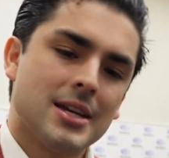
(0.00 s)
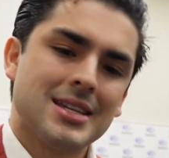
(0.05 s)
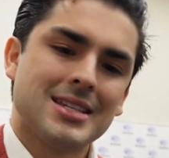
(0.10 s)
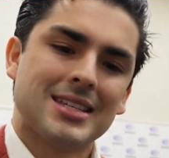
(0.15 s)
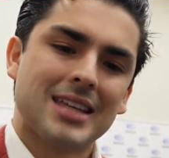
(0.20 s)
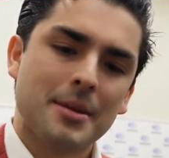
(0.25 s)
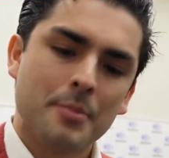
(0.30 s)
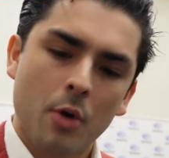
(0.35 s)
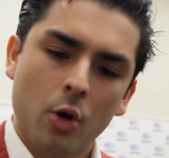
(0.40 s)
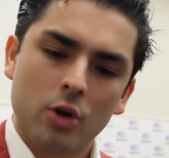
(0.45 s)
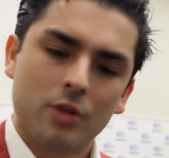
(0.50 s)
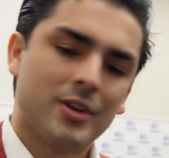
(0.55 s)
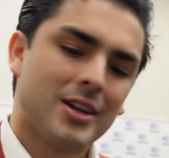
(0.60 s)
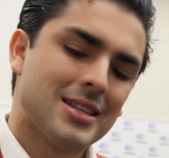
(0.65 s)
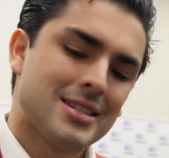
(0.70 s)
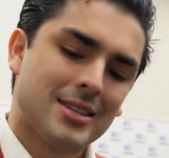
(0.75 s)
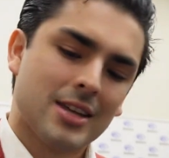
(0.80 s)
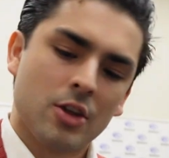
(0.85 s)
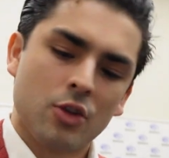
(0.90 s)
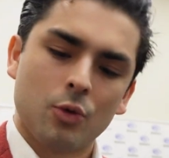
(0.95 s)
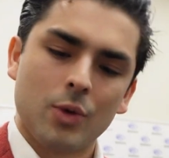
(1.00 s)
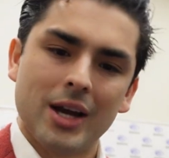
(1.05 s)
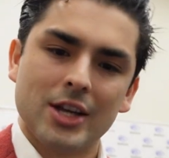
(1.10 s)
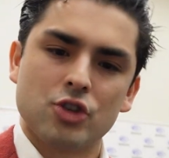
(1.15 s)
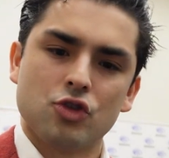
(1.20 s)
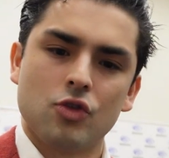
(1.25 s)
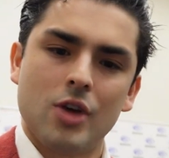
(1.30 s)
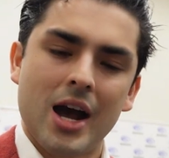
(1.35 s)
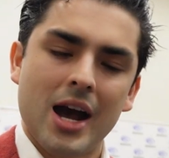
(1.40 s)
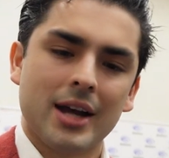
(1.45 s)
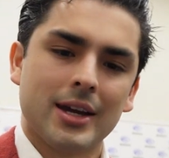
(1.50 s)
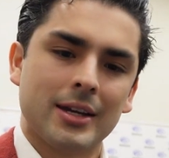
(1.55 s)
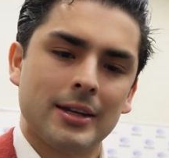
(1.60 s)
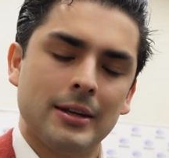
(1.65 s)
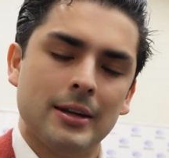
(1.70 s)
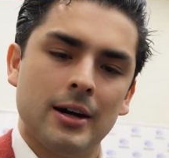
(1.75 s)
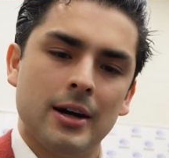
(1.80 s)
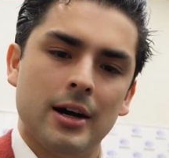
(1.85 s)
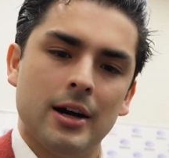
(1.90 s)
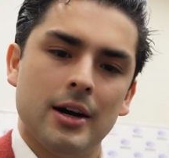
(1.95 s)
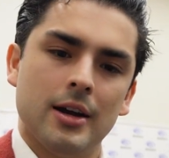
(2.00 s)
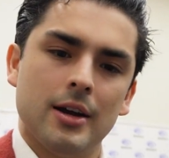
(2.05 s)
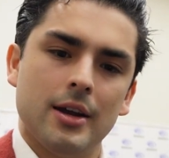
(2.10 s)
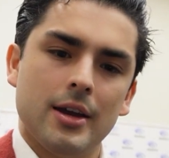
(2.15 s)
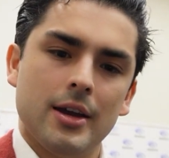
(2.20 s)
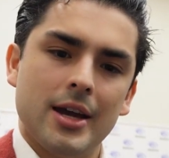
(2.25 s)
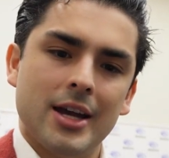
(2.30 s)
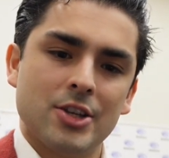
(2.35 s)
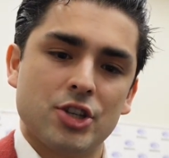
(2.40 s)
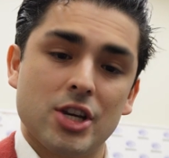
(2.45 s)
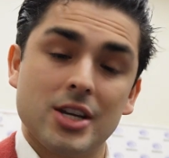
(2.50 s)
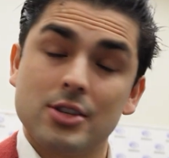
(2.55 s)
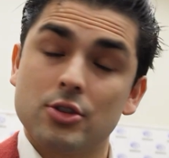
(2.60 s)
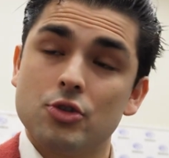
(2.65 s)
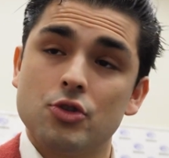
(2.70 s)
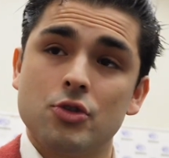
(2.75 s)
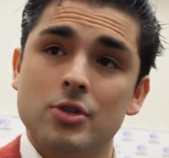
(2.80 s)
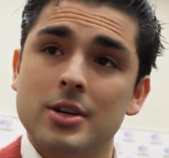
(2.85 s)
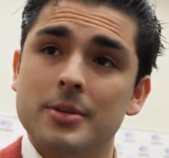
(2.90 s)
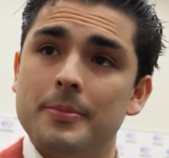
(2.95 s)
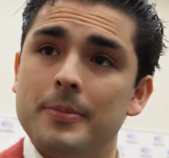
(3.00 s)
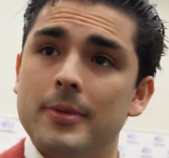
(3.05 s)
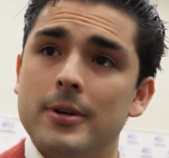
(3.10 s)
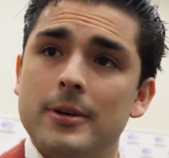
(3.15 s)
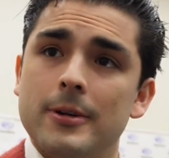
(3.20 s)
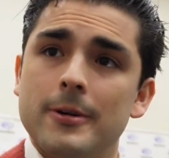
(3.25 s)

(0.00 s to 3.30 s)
stay motivated, stay on the right track, and, uh, and chase their dream.